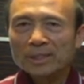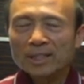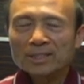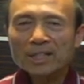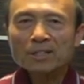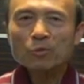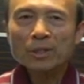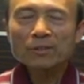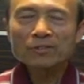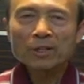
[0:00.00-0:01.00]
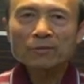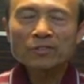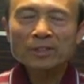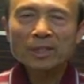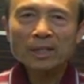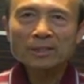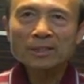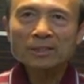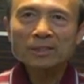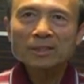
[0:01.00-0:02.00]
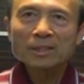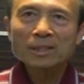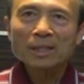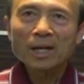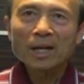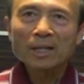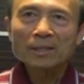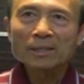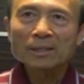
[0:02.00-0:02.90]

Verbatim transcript: has any one of them forgotten uh,